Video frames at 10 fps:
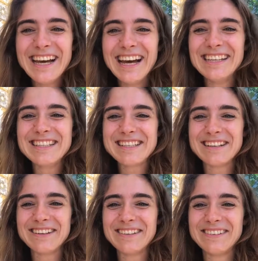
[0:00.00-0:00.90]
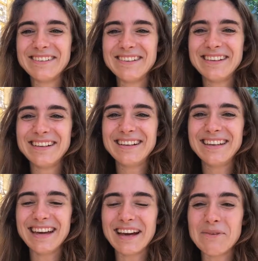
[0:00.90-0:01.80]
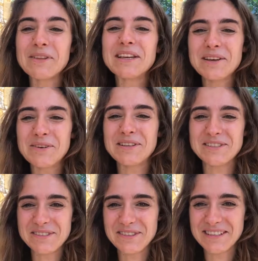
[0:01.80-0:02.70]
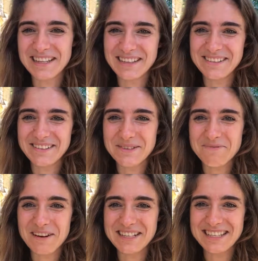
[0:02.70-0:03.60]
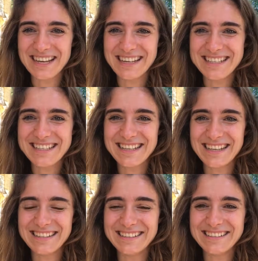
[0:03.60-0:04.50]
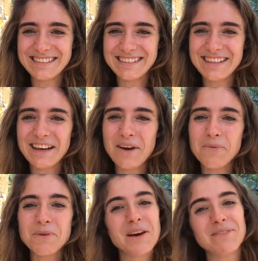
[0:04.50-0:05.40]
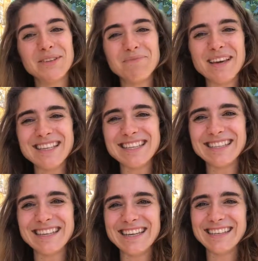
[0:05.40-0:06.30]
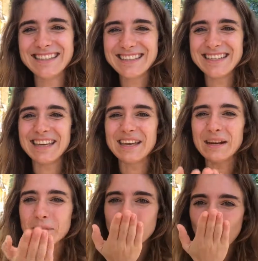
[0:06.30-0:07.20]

And so, yeah, I want to encourage you to connect to those parts, guys, and hope you have an amazing day. Take care.